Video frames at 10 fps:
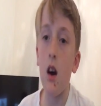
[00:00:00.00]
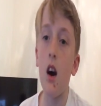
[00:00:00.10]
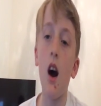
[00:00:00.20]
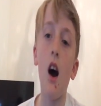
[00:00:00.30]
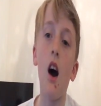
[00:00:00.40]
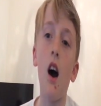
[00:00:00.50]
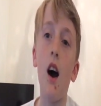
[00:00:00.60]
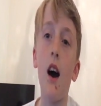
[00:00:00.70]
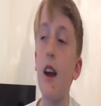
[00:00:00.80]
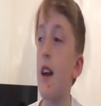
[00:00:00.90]

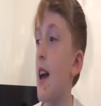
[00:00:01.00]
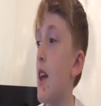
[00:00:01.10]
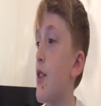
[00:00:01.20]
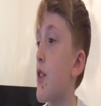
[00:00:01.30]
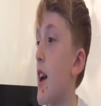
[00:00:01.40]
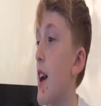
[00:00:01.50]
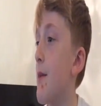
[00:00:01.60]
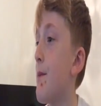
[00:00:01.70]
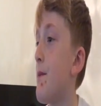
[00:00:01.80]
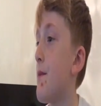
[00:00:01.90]
Oh, I hate this
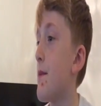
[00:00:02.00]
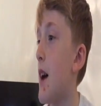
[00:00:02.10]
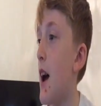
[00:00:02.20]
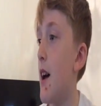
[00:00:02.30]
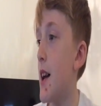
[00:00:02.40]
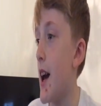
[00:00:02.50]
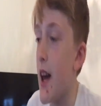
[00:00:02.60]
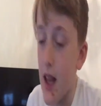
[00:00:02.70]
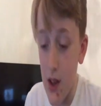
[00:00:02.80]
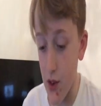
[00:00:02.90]
game. I
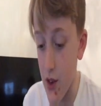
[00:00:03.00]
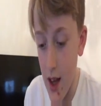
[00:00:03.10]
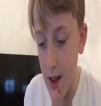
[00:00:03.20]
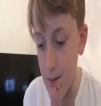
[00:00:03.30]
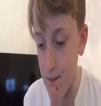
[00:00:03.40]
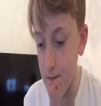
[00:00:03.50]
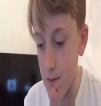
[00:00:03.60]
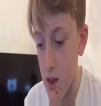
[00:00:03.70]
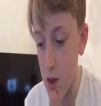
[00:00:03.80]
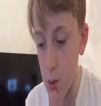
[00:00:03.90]
hate this game
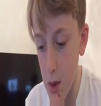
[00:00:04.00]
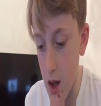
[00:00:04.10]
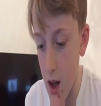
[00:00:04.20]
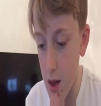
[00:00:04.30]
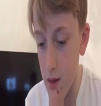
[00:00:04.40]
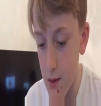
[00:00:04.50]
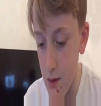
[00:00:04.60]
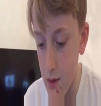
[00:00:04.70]
because we can't.